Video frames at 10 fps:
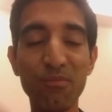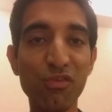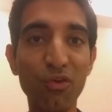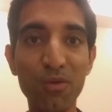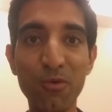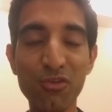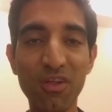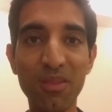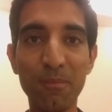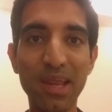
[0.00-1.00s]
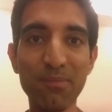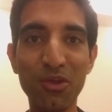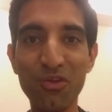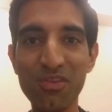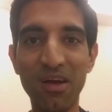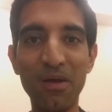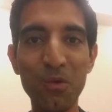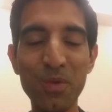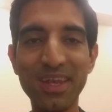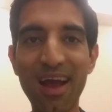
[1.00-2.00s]
We sold books on the plane because
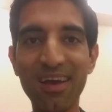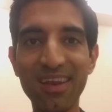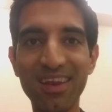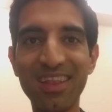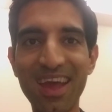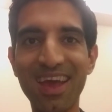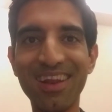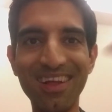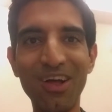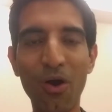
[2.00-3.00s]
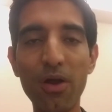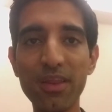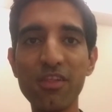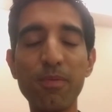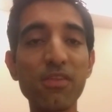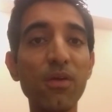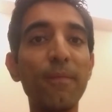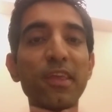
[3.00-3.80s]
we targeted their audience base.